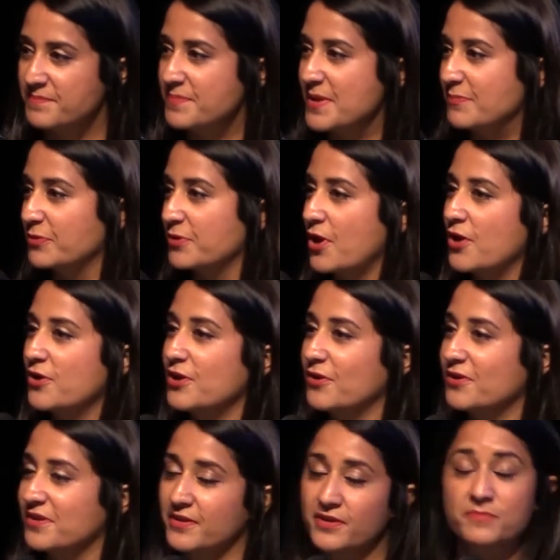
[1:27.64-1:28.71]
People
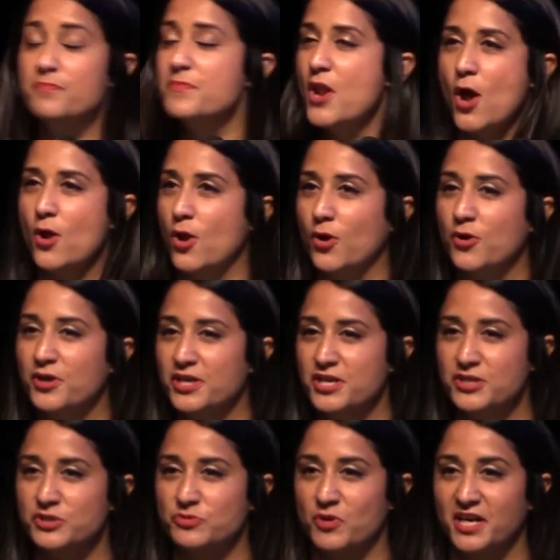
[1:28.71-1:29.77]
no longer
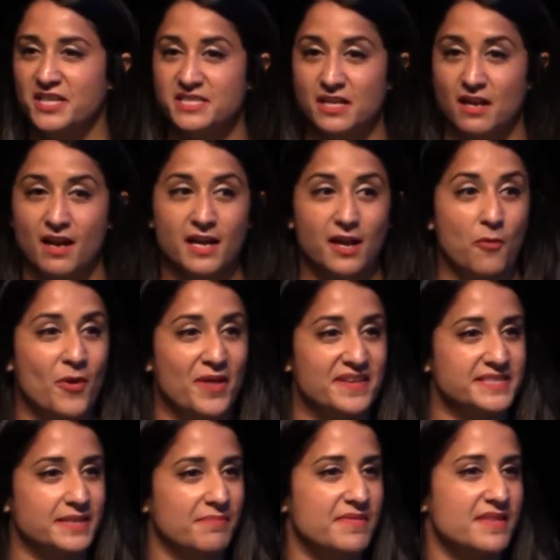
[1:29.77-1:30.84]
use words like whether
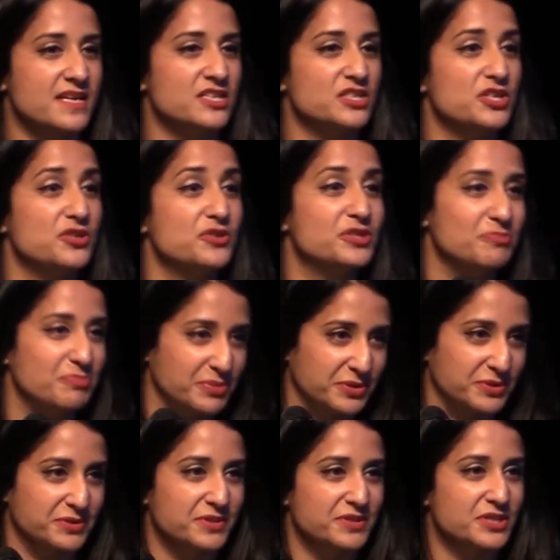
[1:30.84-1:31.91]
something is
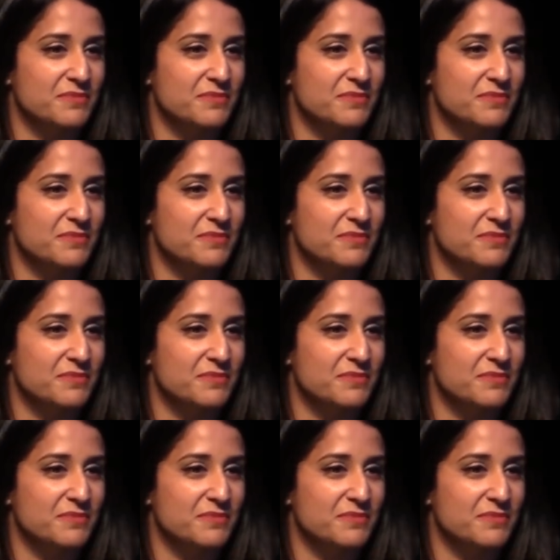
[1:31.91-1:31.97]
usable